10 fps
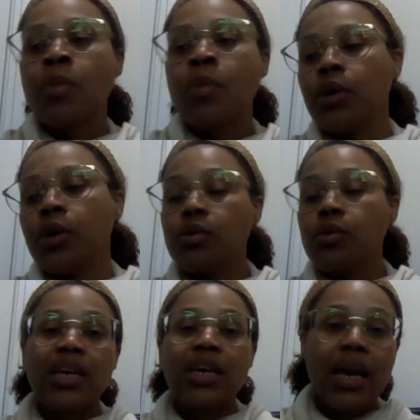where you go to
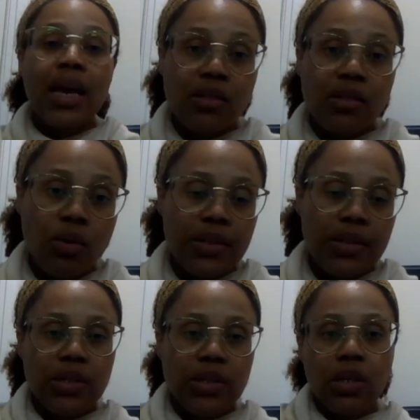case law to
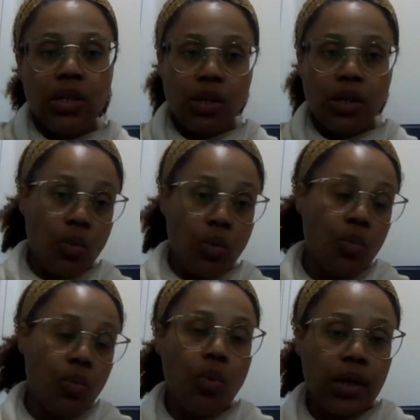see,
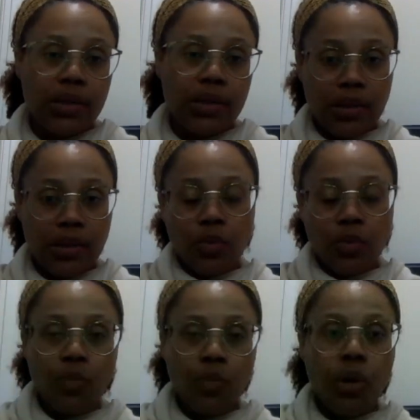
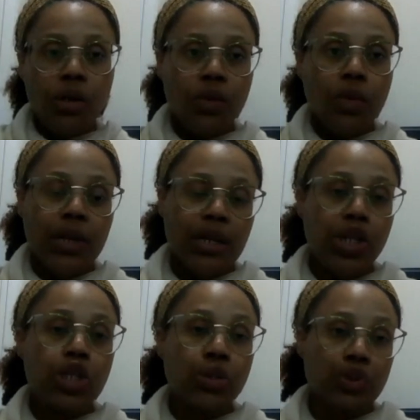what do I
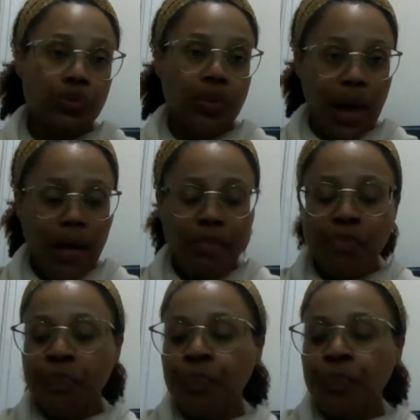need to do then.